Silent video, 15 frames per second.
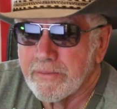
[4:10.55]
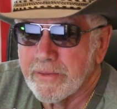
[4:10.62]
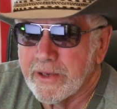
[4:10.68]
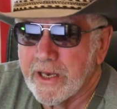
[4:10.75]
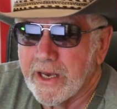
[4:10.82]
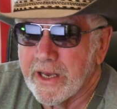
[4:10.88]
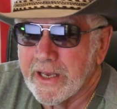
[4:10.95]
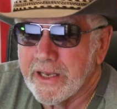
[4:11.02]
may
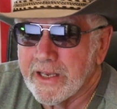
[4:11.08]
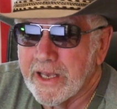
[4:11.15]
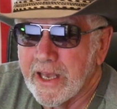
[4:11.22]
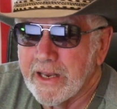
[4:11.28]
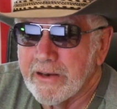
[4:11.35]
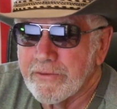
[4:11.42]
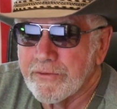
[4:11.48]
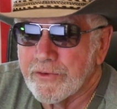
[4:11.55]
I
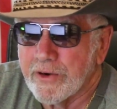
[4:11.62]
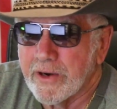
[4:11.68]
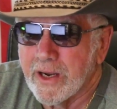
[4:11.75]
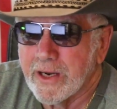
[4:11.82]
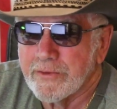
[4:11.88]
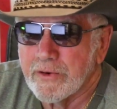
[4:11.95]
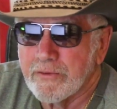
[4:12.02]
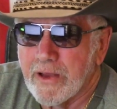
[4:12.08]
gain for
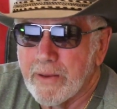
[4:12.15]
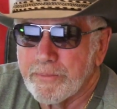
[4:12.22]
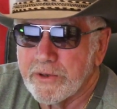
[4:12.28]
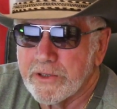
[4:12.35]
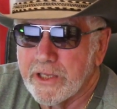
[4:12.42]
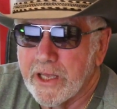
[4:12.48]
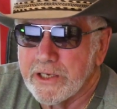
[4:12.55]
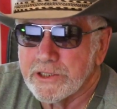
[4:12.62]
every
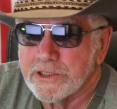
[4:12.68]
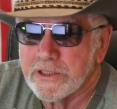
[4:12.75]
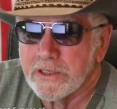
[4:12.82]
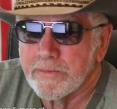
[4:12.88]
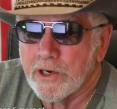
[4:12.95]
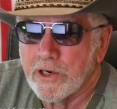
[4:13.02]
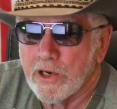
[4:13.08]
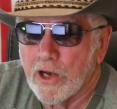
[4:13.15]
reputation
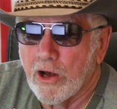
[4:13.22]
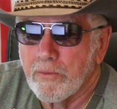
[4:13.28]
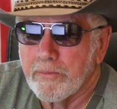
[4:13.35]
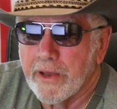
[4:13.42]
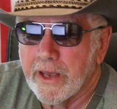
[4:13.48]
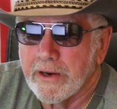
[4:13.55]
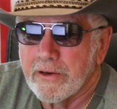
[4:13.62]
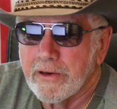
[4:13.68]
among all
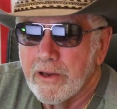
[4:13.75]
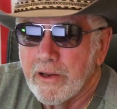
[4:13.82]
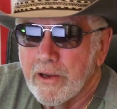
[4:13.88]
men